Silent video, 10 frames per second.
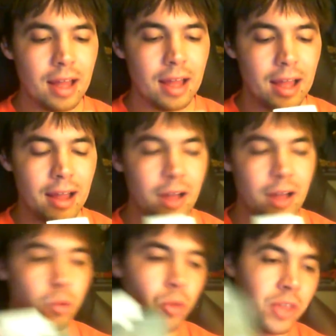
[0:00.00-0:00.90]
I
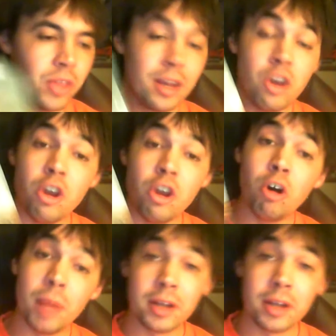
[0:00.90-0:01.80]
will then know
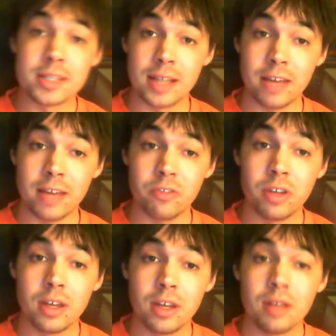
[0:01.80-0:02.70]
about his life.
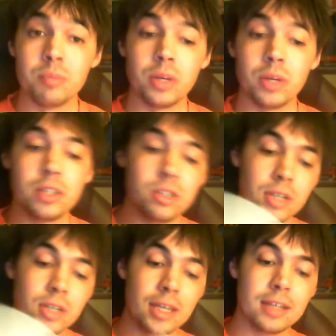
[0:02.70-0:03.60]
But
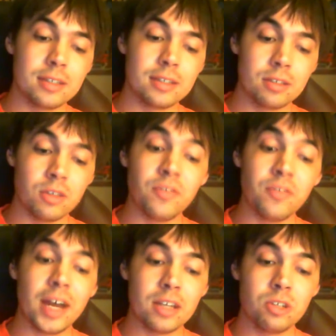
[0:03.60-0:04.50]
to
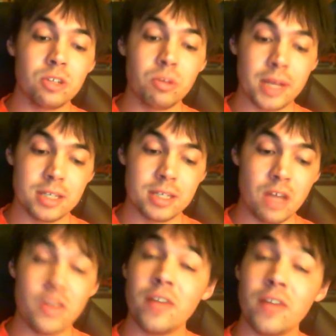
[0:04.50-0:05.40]
fine tune myself,
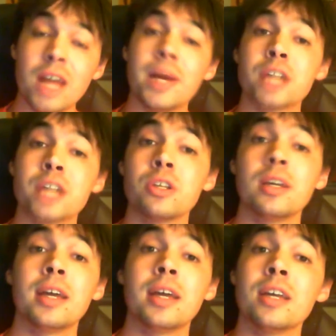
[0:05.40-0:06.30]
if I am actually
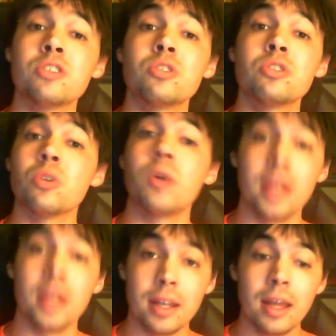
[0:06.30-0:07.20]
a
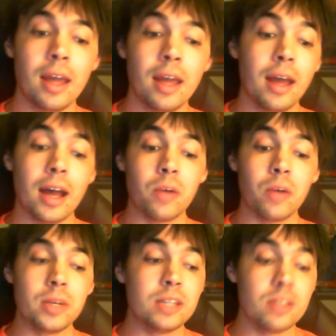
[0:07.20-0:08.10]
historian, I would
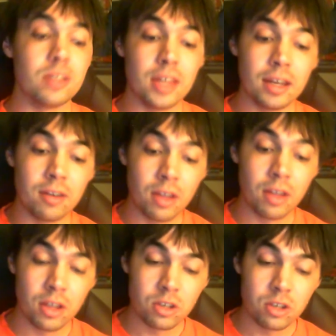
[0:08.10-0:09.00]
need to then
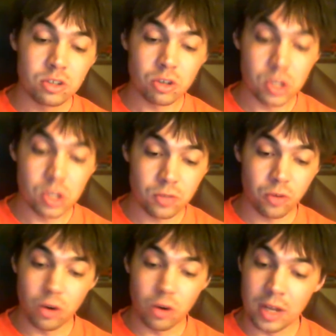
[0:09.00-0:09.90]
search
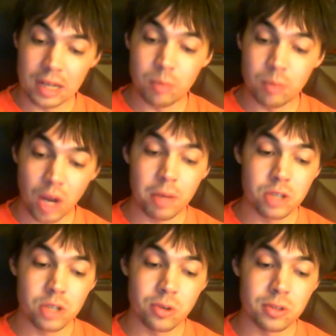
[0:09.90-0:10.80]
for any primary
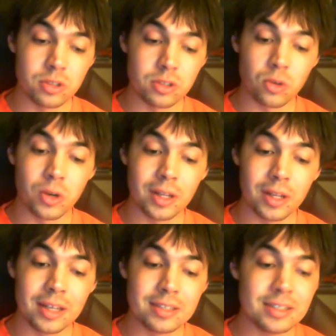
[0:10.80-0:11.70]
sources, or at
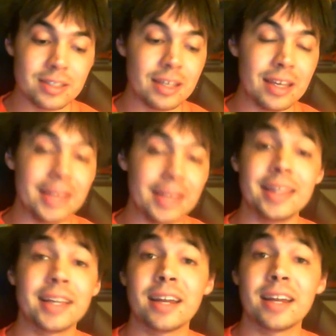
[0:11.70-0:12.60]
least anything
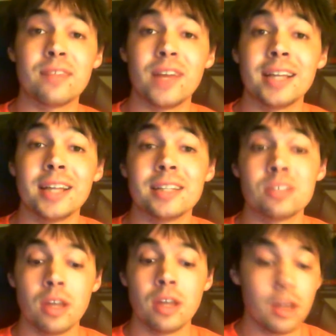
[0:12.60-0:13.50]
that I could find that's
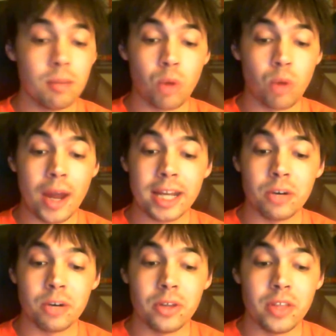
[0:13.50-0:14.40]
more
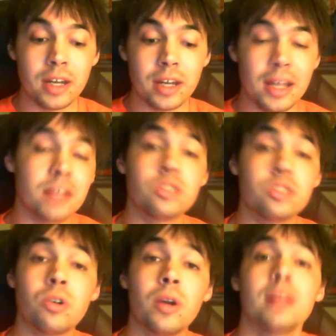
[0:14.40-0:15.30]
accurate than a
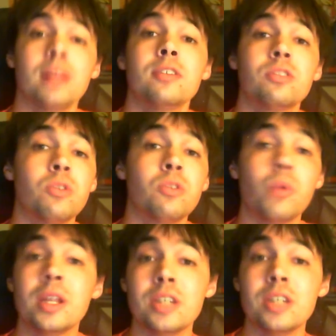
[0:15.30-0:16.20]
historian's
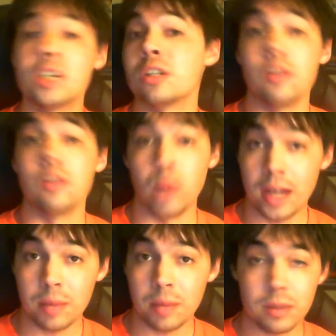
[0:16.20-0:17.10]
rendition of what happened.